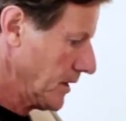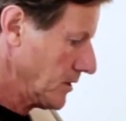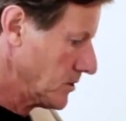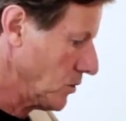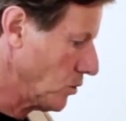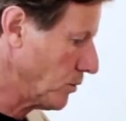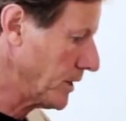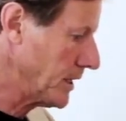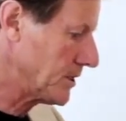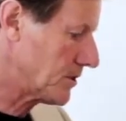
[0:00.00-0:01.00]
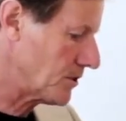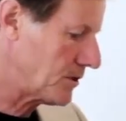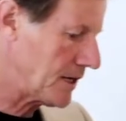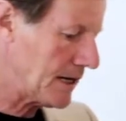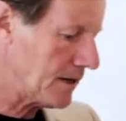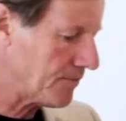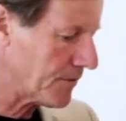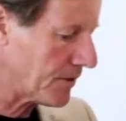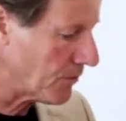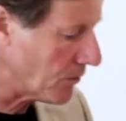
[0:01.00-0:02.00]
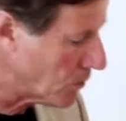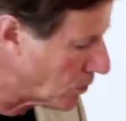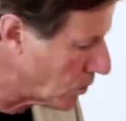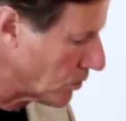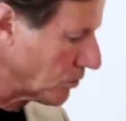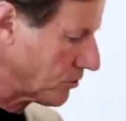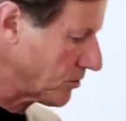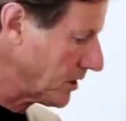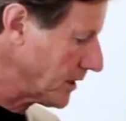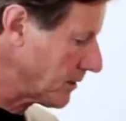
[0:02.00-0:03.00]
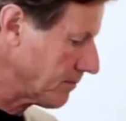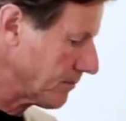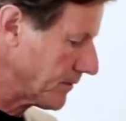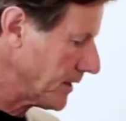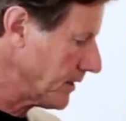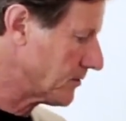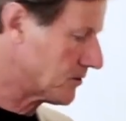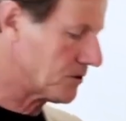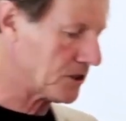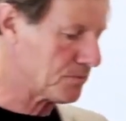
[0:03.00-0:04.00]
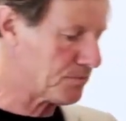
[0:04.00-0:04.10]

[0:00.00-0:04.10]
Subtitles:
So all we need to do now, we're all set, is to just